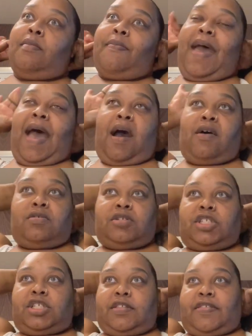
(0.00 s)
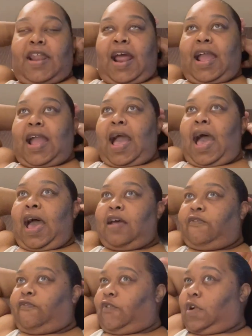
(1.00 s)
pouch that I
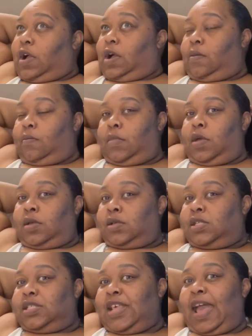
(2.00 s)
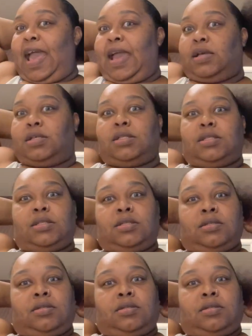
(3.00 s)
got from Saks.